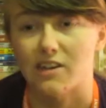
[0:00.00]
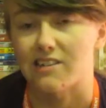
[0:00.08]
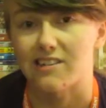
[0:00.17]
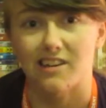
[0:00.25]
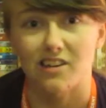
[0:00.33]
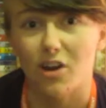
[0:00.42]
and I
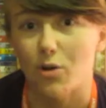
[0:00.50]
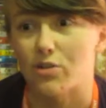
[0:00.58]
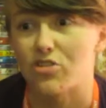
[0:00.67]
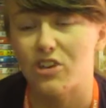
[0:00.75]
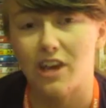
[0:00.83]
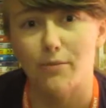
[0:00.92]
said no,
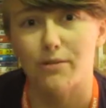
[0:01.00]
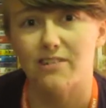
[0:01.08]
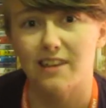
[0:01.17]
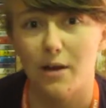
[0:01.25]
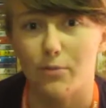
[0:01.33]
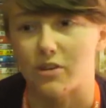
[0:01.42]
and she came and
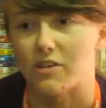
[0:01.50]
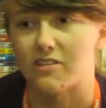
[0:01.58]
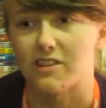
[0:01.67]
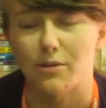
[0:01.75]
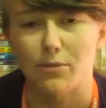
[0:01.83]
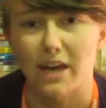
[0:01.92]
sat with us,
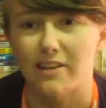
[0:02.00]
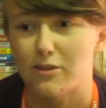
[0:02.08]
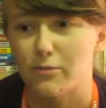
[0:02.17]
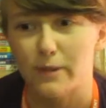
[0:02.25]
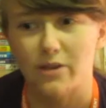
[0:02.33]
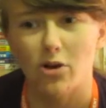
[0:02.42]
and then we had
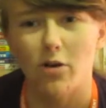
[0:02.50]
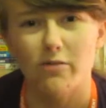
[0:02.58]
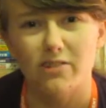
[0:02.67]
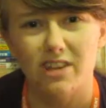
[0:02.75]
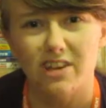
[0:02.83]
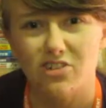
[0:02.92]
this big
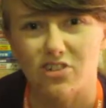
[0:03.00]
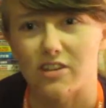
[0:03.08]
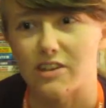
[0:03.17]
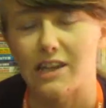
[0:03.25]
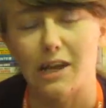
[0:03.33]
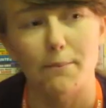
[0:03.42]
conversation,
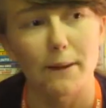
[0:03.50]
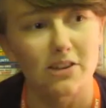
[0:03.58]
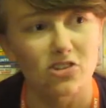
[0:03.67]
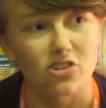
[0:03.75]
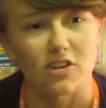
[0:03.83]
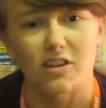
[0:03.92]
and then I
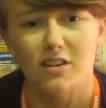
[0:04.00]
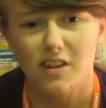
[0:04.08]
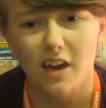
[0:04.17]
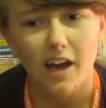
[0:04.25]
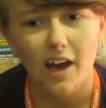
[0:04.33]
mentioned